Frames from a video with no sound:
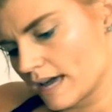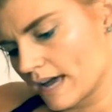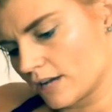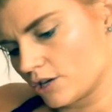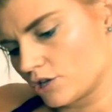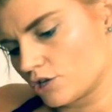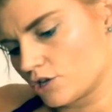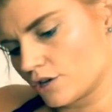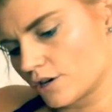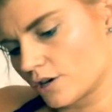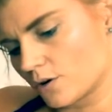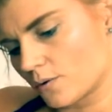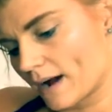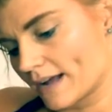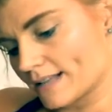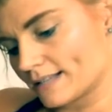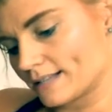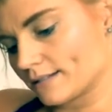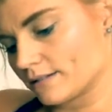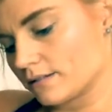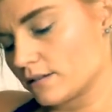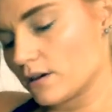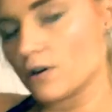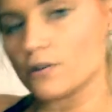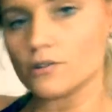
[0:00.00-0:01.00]
And sugar-wise,
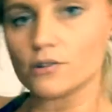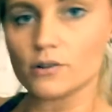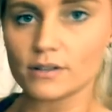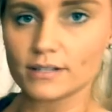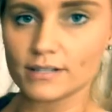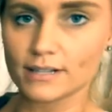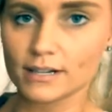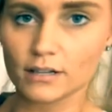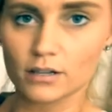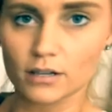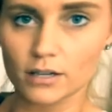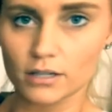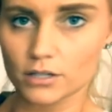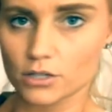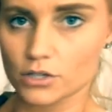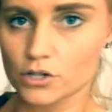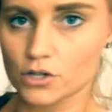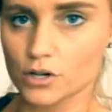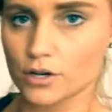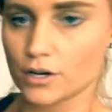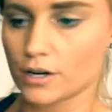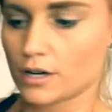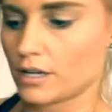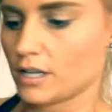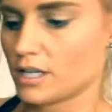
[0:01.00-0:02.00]
it's low. You always got to look at the
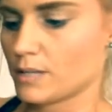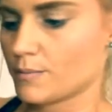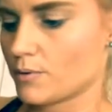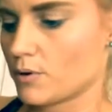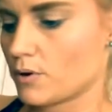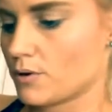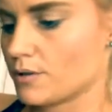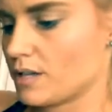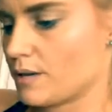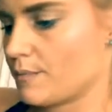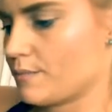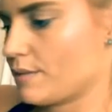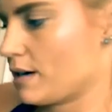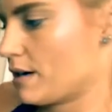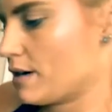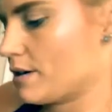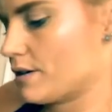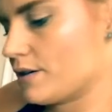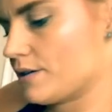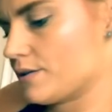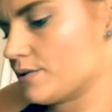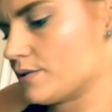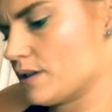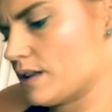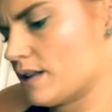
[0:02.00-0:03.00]
sugar in these protein
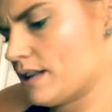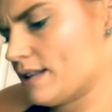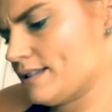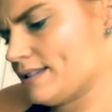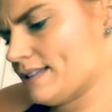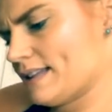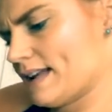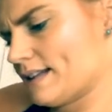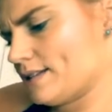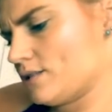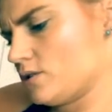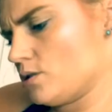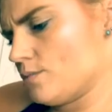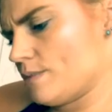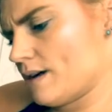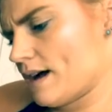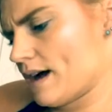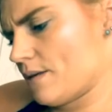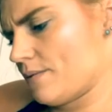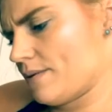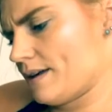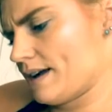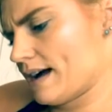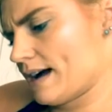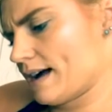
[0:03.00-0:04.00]
powders. And it's not too
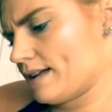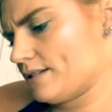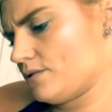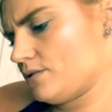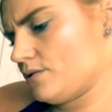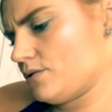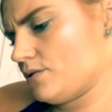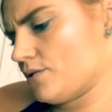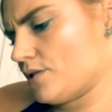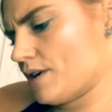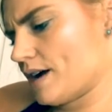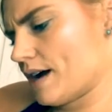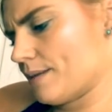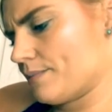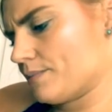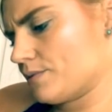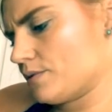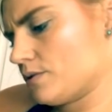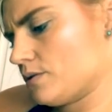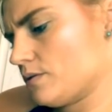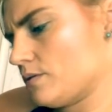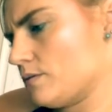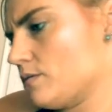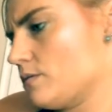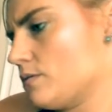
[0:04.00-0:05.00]
bad. We got 2
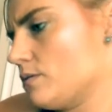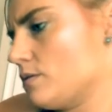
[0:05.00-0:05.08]
grams.